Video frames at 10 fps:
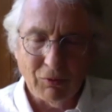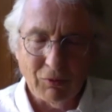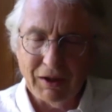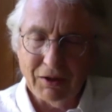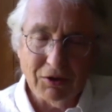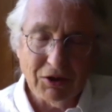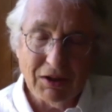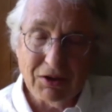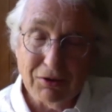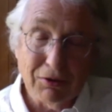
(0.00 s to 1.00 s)
they could
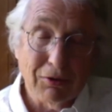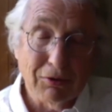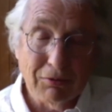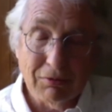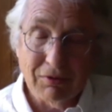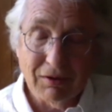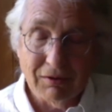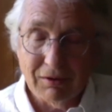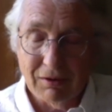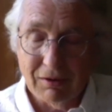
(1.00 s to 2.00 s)
just do
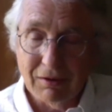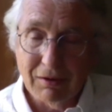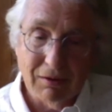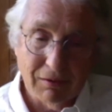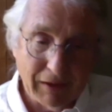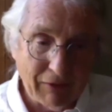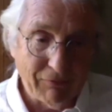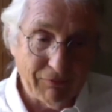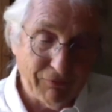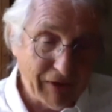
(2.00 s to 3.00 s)
that
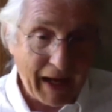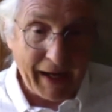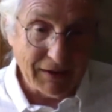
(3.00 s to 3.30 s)
flag